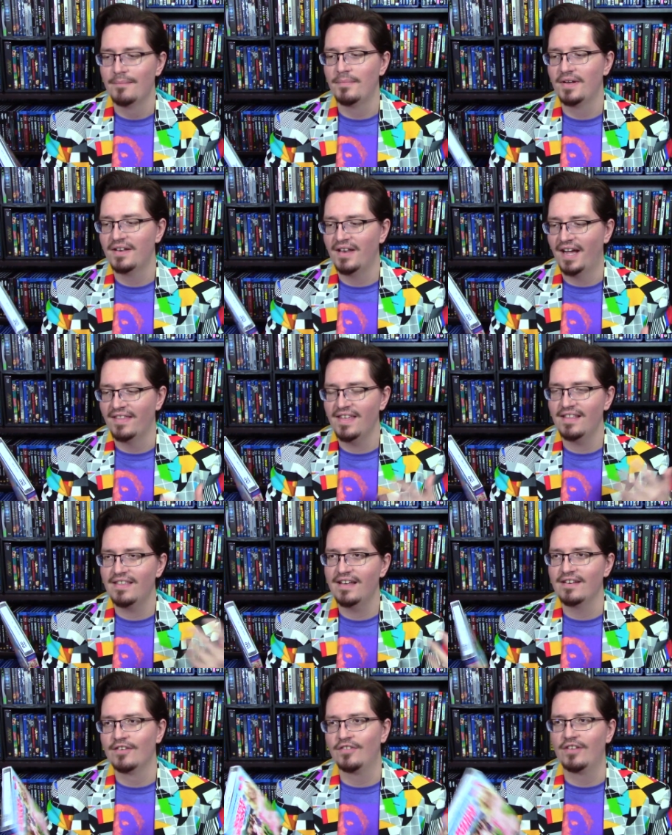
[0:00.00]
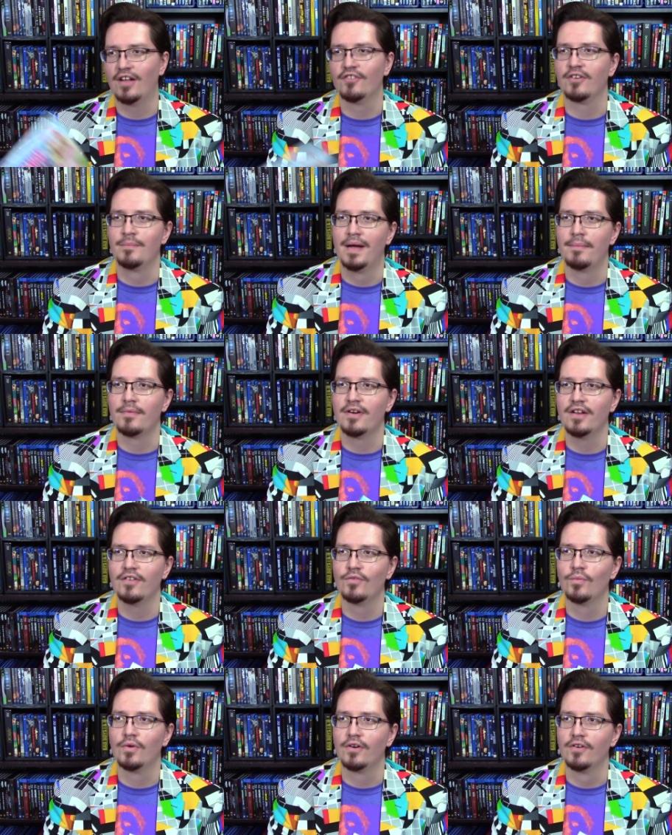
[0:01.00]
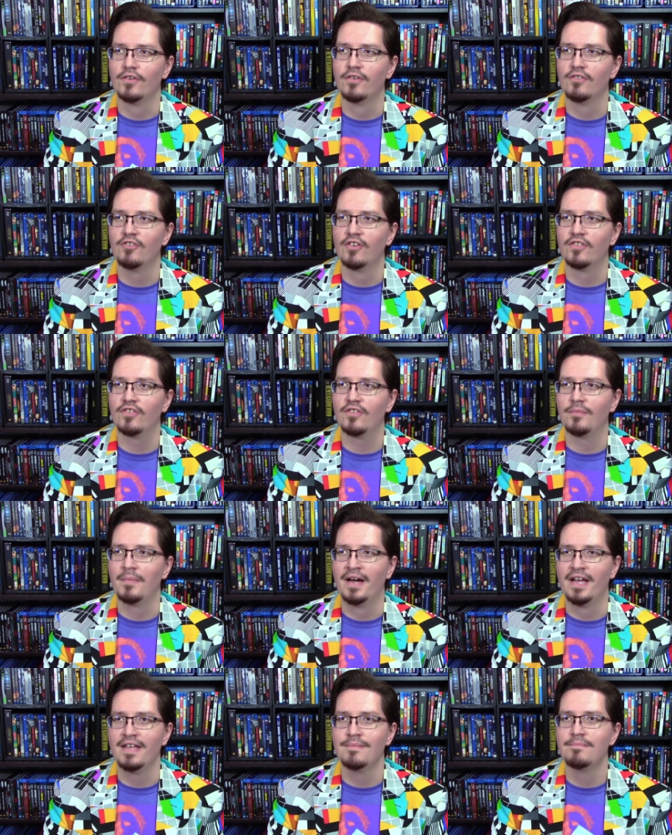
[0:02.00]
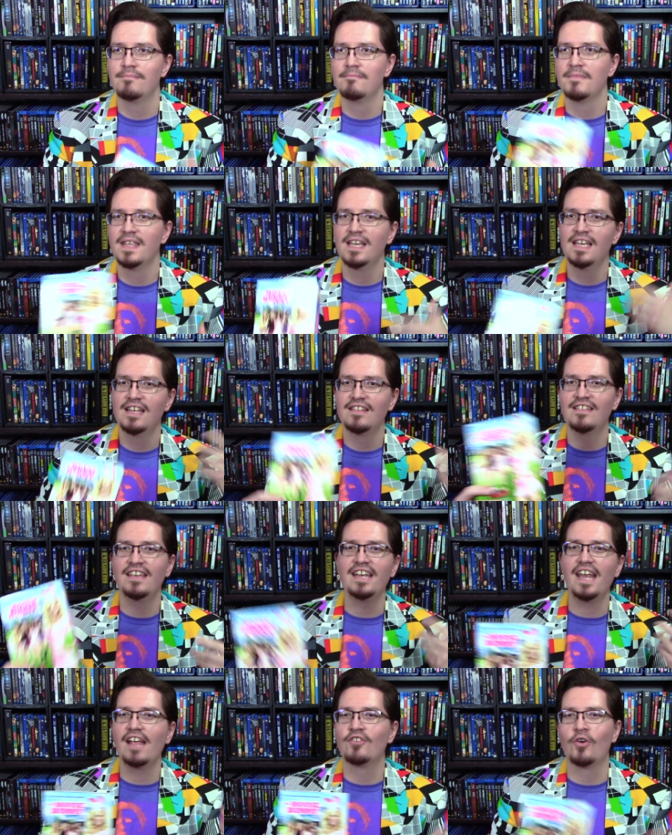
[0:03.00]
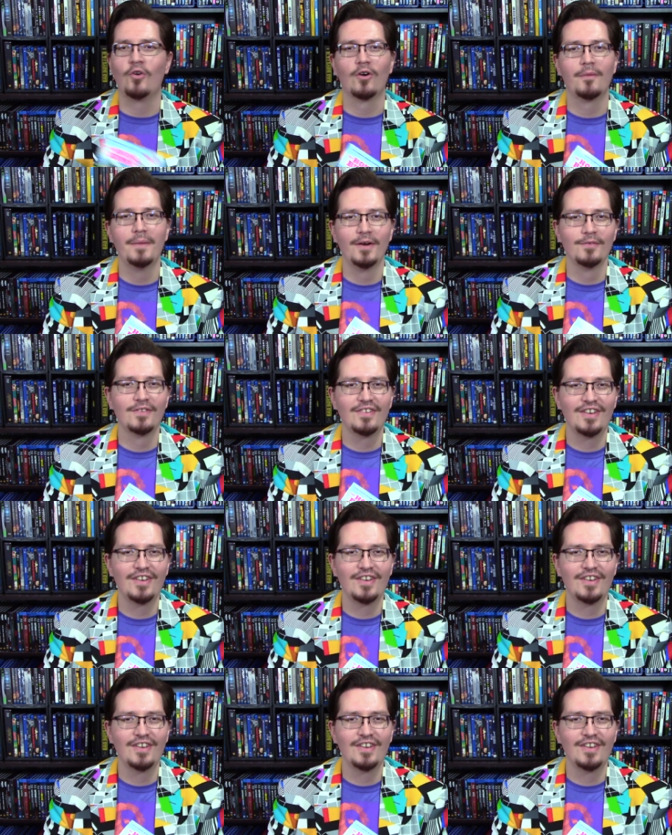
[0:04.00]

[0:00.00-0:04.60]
but I think that nostalgic memories were just my teenage hormones